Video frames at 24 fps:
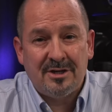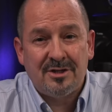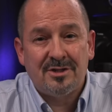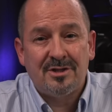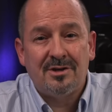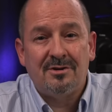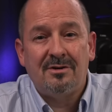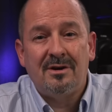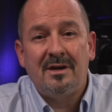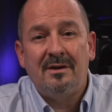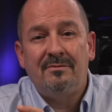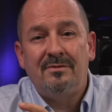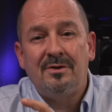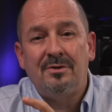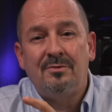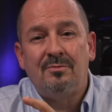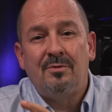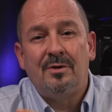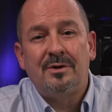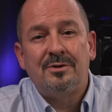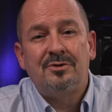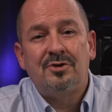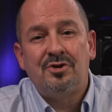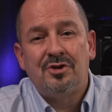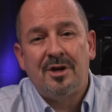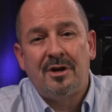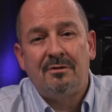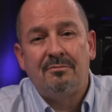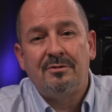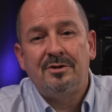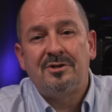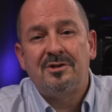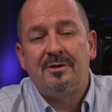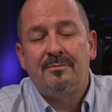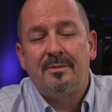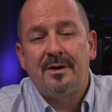so if you want to share
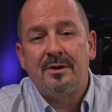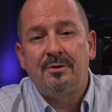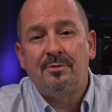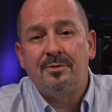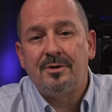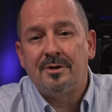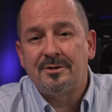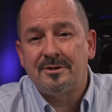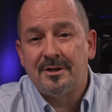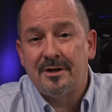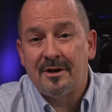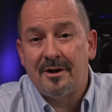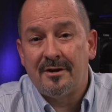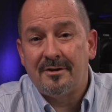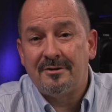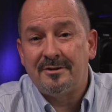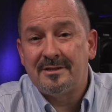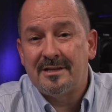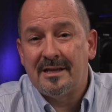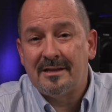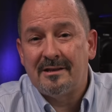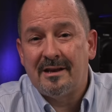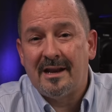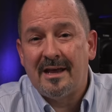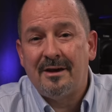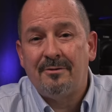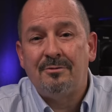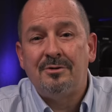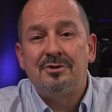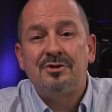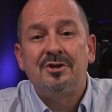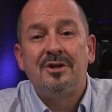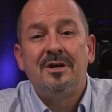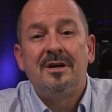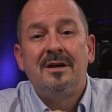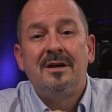with somebody who doesn't understand the language,